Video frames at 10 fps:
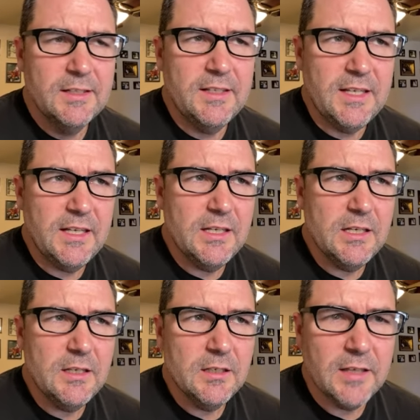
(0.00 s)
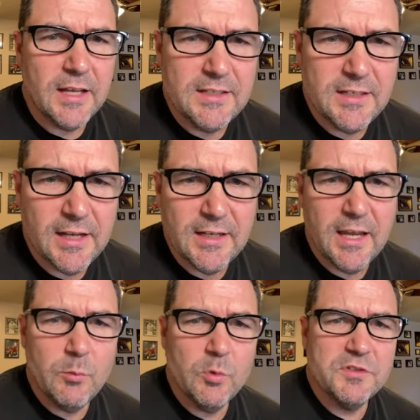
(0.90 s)
Dean, in
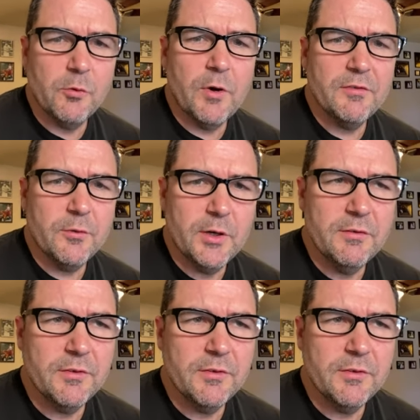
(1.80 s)
1998, was the referee